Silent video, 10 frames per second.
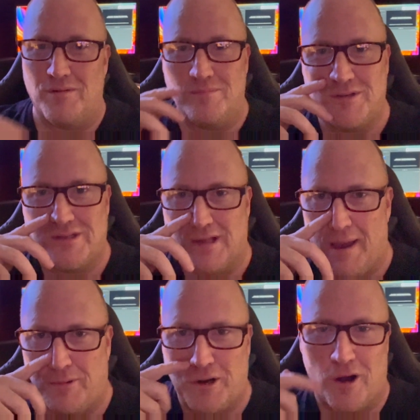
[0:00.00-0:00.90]

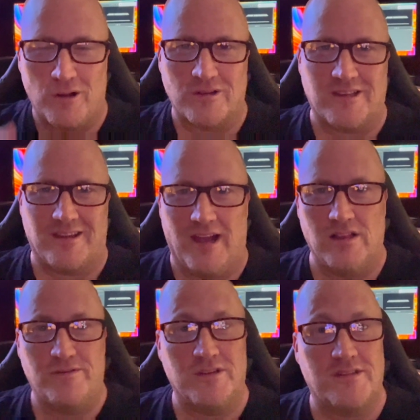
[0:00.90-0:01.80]
slammed car, looks like an
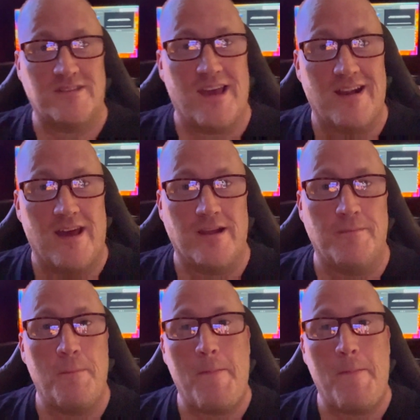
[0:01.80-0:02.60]
elephant sat on